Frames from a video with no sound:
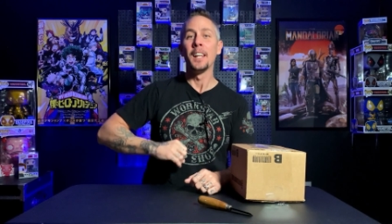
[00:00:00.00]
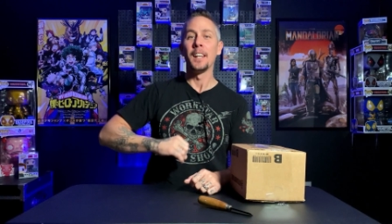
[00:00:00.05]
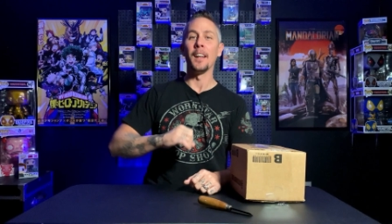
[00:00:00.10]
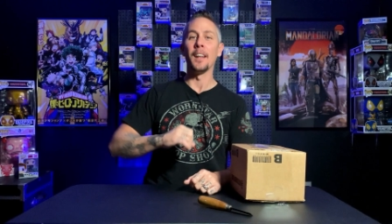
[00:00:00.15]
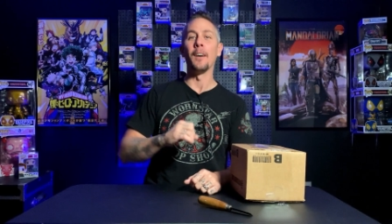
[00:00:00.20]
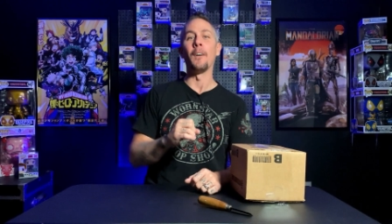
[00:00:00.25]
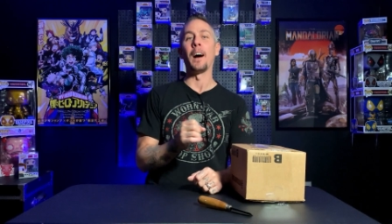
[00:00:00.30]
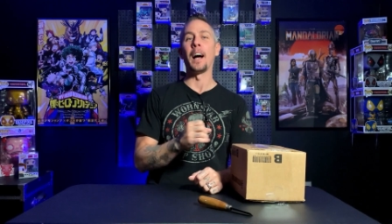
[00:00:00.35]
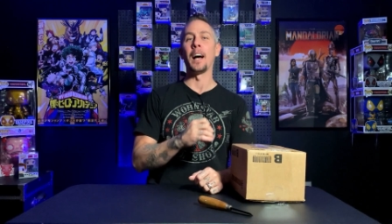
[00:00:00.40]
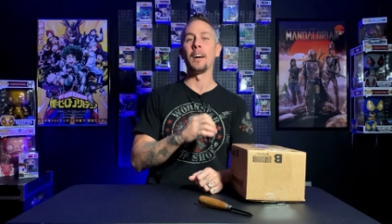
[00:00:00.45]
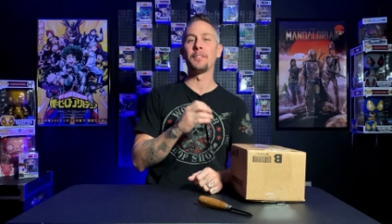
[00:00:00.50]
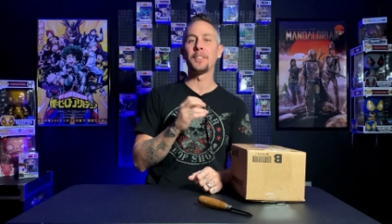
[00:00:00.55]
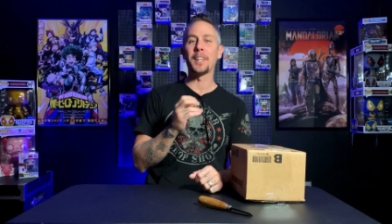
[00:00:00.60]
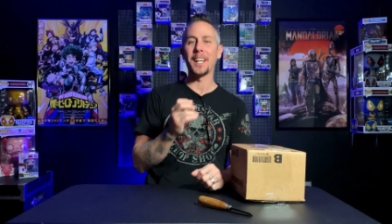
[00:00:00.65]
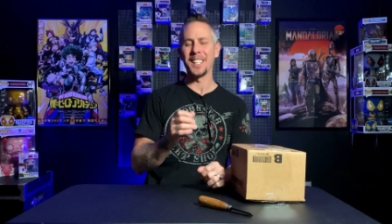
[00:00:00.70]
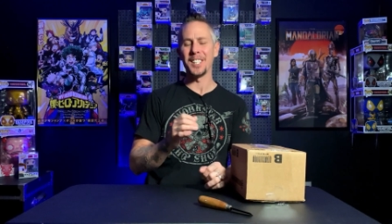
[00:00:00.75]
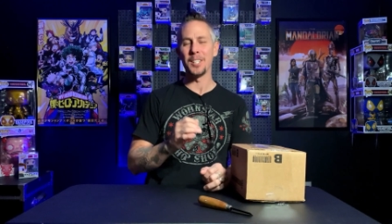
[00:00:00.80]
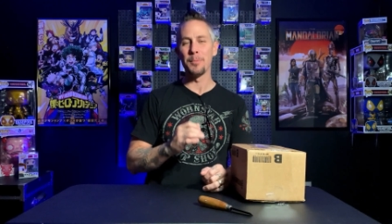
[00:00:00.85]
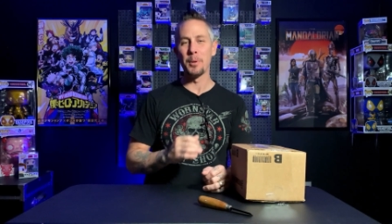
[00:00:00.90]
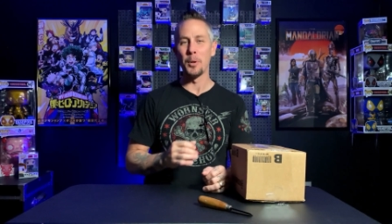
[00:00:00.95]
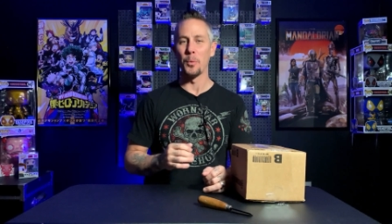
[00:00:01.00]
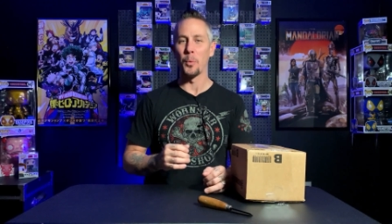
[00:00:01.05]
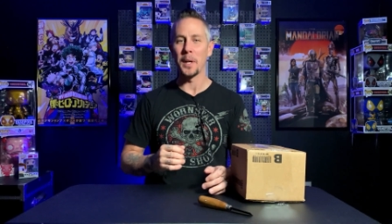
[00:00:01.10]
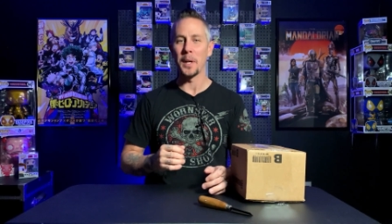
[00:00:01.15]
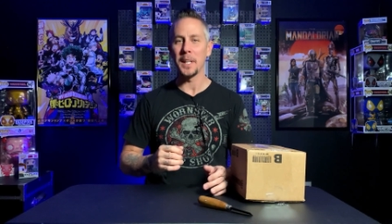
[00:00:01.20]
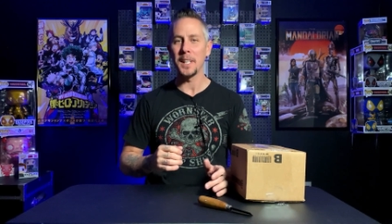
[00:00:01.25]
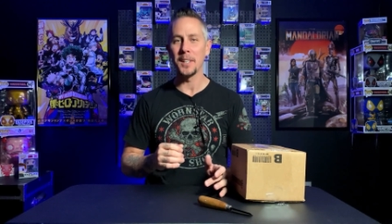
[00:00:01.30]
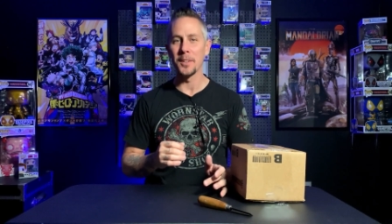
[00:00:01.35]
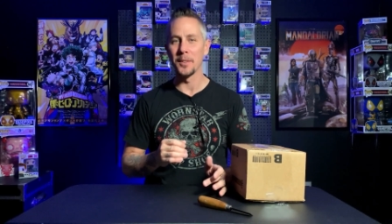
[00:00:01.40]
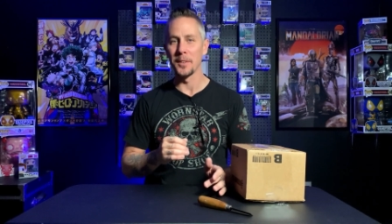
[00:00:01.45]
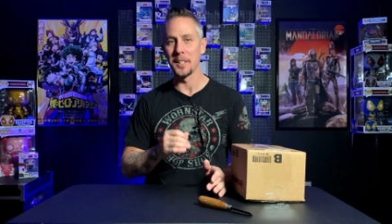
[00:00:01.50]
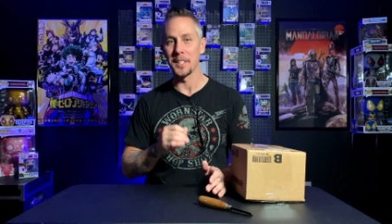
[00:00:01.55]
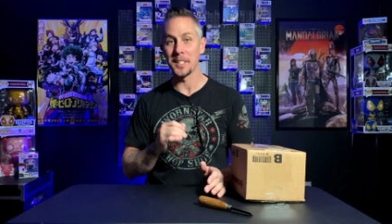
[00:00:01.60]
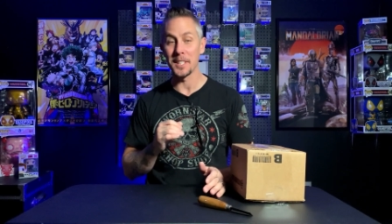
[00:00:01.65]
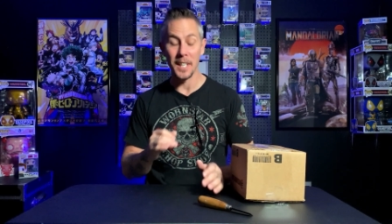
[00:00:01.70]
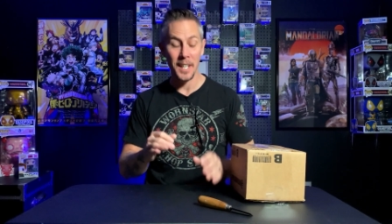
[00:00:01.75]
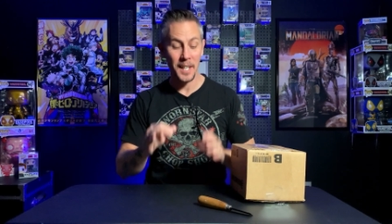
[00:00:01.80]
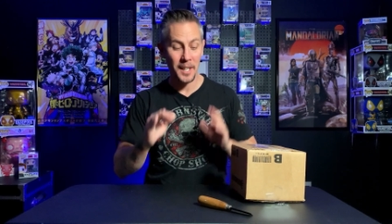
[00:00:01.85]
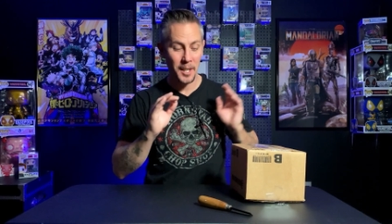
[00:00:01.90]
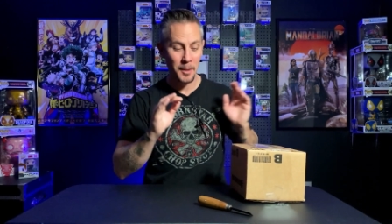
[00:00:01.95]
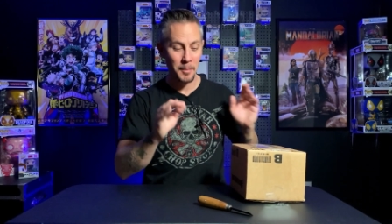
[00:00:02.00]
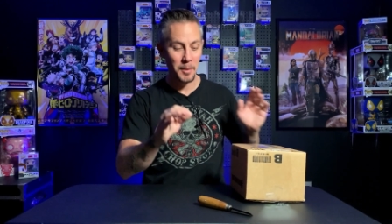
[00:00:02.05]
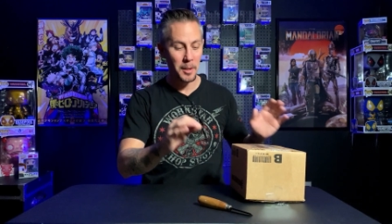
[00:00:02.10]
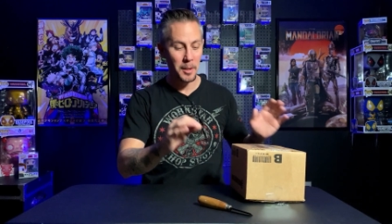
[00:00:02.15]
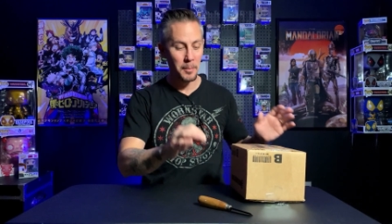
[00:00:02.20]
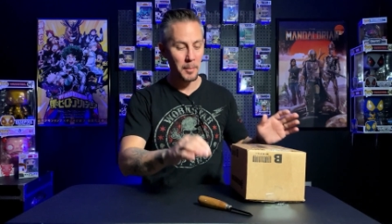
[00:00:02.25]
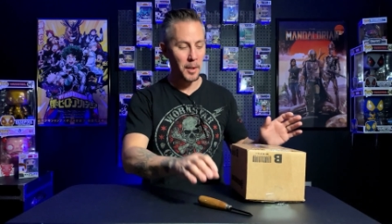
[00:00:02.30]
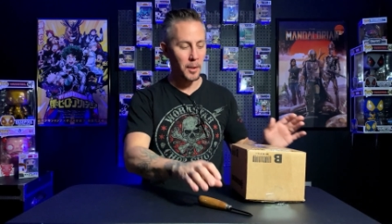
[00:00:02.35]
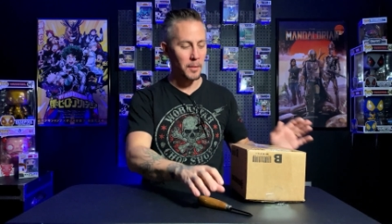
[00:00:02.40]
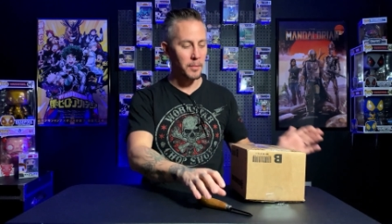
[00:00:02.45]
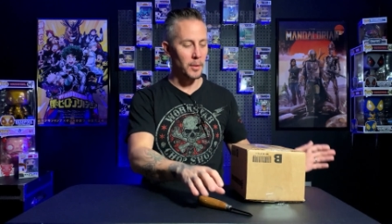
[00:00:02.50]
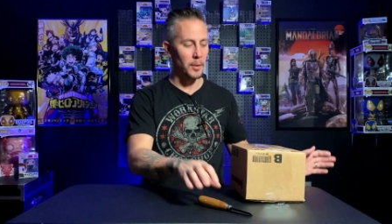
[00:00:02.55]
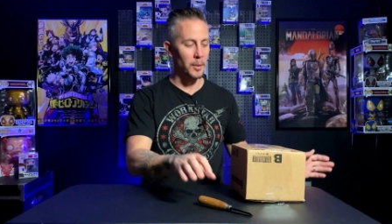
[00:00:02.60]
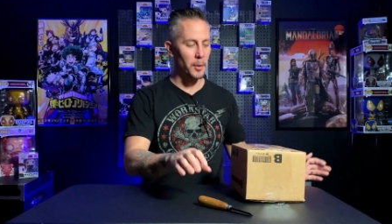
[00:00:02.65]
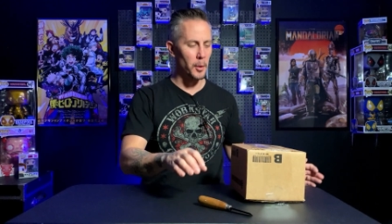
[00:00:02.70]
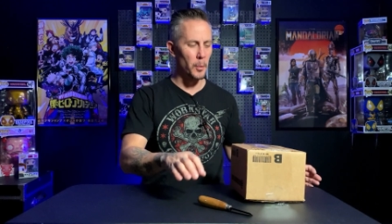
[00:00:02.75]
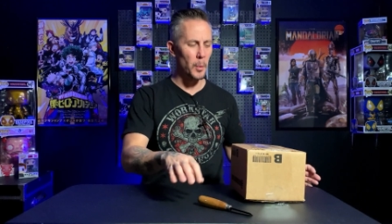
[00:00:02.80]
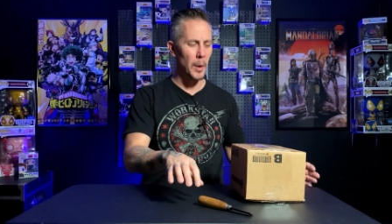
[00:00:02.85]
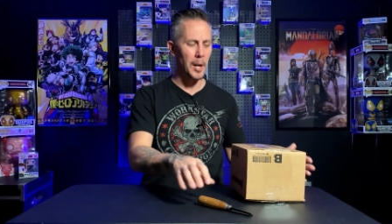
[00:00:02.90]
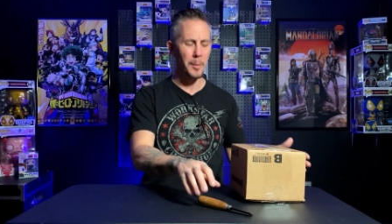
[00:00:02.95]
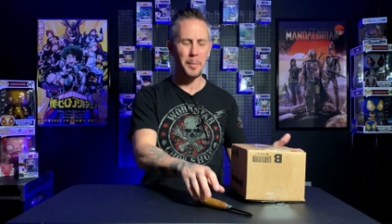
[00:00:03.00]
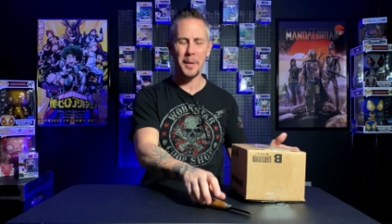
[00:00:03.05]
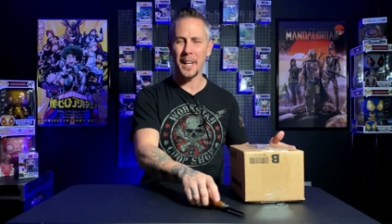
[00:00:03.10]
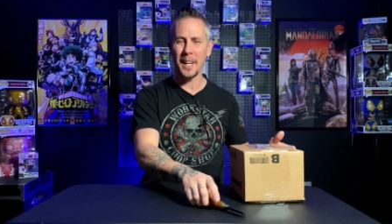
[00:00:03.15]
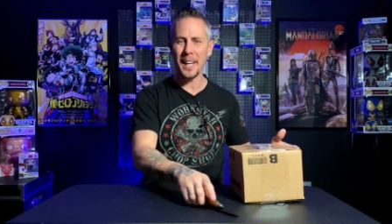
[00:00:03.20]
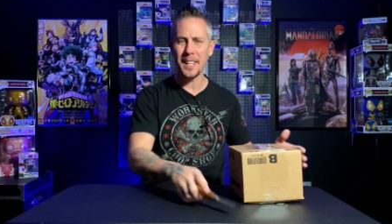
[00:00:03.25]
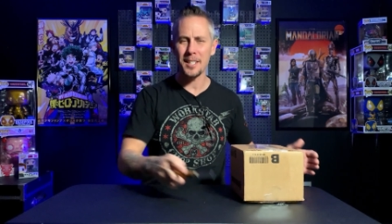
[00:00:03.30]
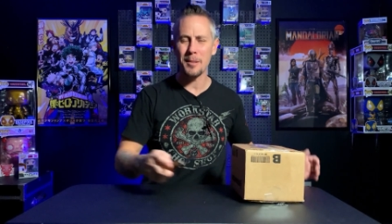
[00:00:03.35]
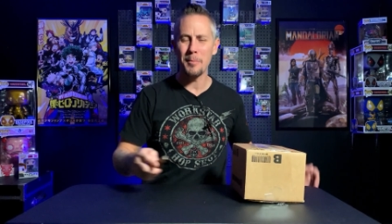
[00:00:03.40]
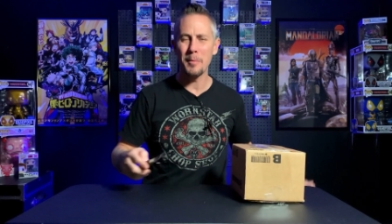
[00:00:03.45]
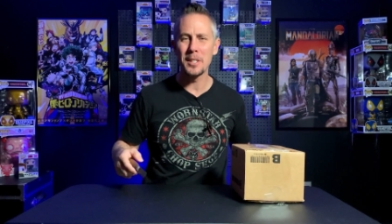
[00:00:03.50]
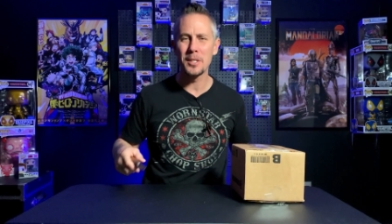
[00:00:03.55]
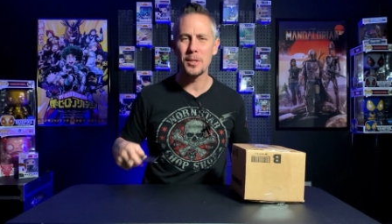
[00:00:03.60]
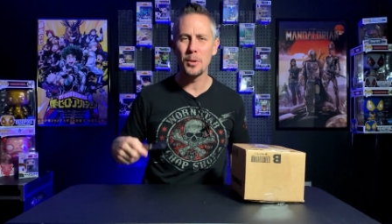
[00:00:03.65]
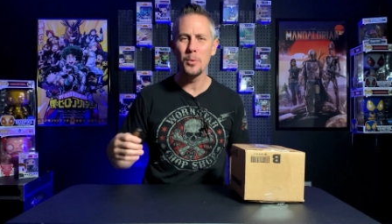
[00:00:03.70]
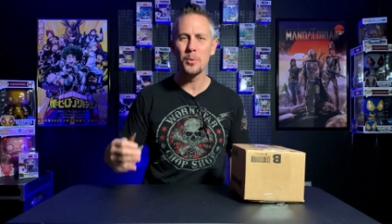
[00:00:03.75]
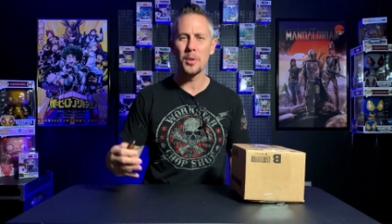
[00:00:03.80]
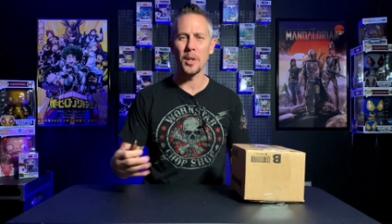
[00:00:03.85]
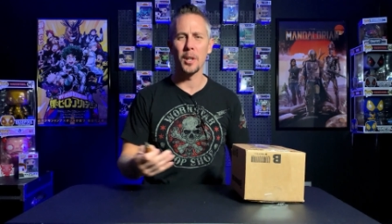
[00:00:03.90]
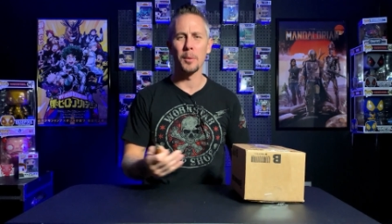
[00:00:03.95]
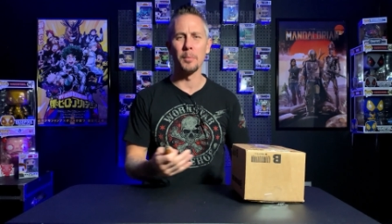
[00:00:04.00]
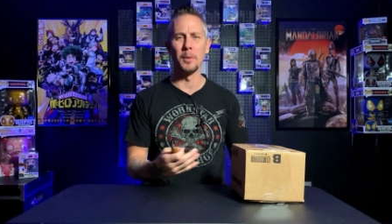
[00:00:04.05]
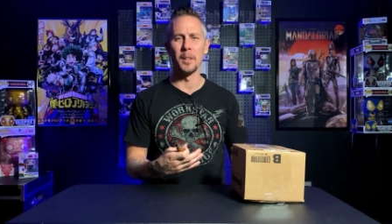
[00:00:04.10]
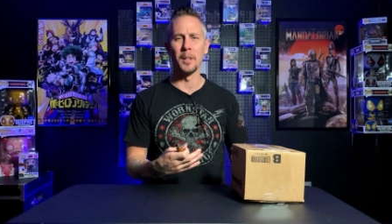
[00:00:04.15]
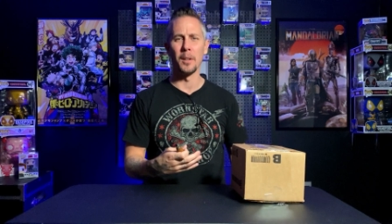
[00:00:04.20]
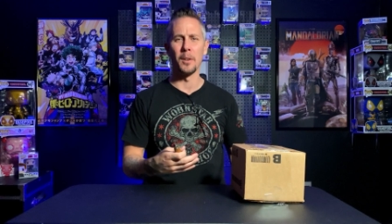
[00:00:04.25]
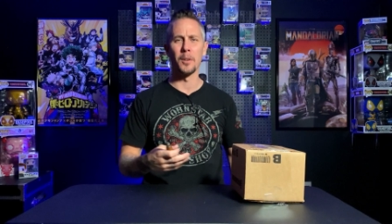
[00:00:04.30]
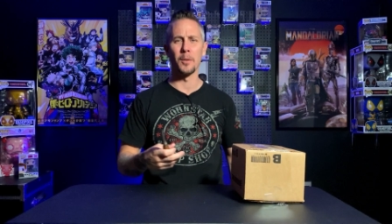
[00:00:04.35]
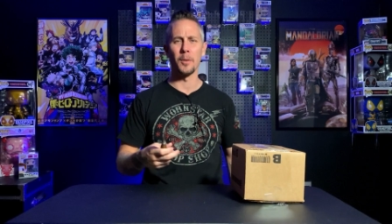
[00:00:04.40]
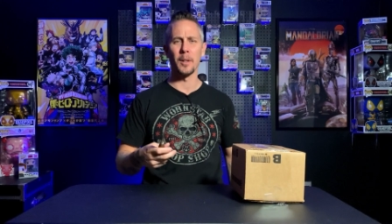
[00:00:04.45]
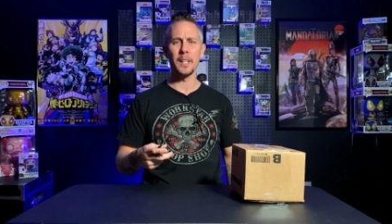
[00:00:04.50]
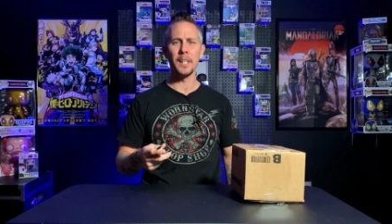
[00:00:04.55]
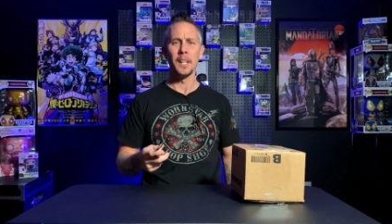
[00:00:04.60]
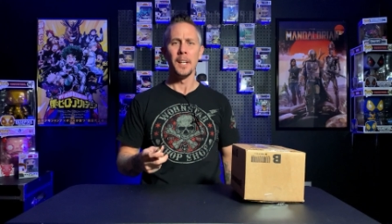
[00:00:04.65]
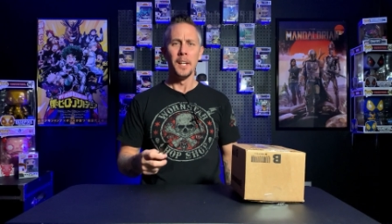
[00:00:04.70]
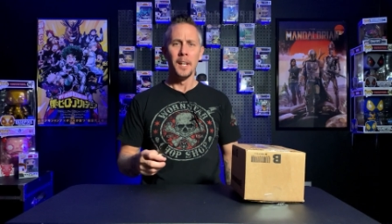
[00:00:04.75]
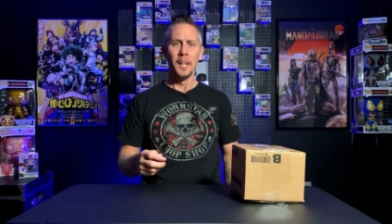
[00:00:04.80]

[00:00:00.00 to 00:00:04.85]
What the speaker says: Now, I've kind of been waiting on this guy to come in the mail for a little while, but it hasn't been too terribly long, right?